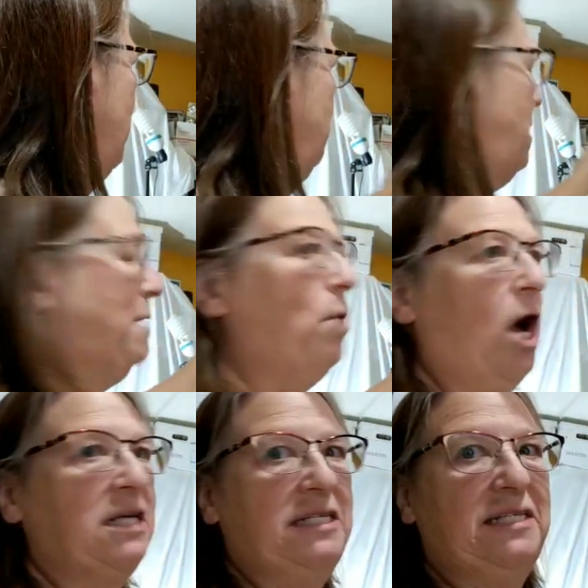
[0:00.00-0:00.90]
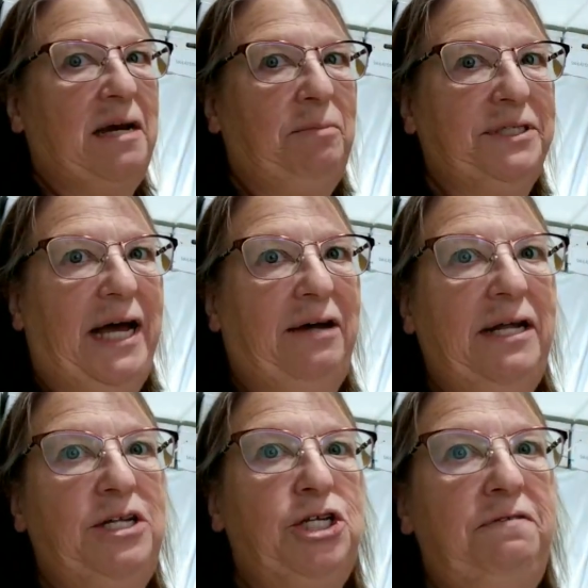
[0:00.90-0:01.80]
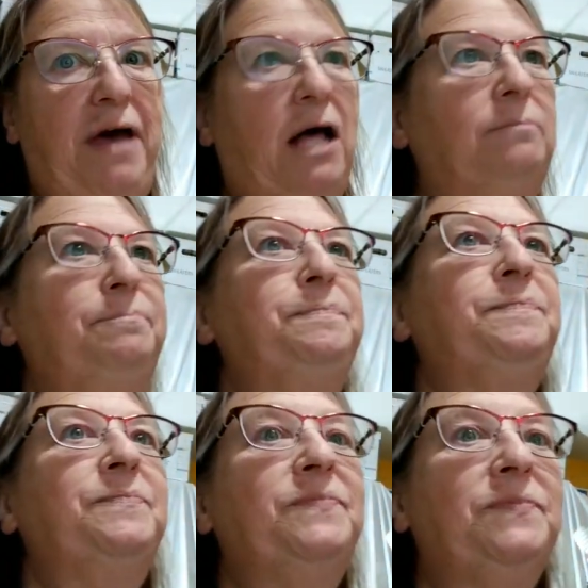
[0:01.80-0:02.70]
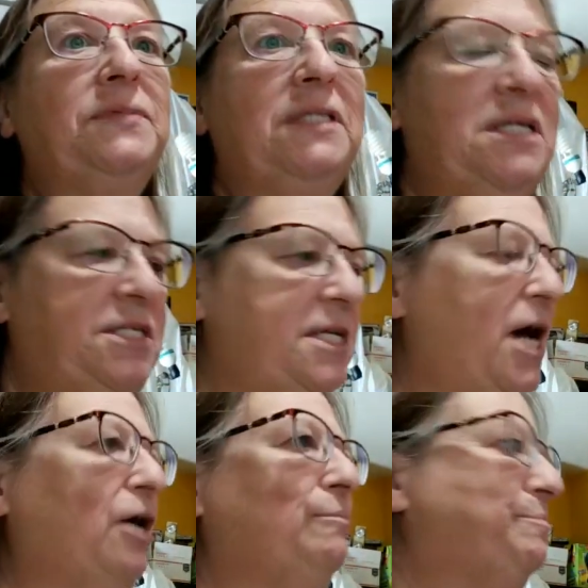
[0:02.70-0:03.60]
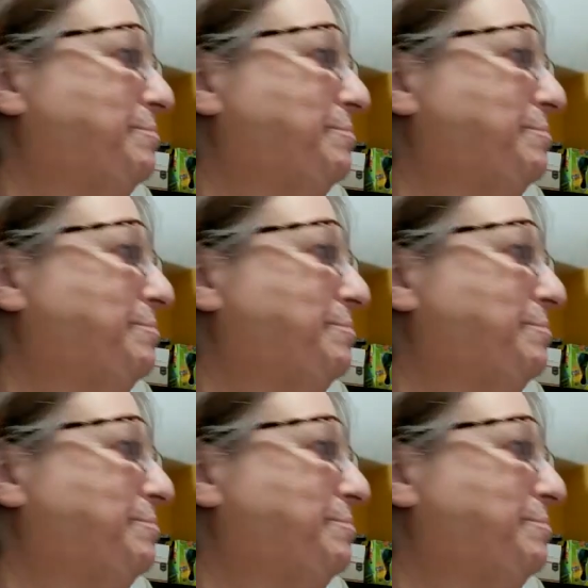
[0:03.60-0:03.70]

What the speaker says: my box is tumbled down and she fell. So,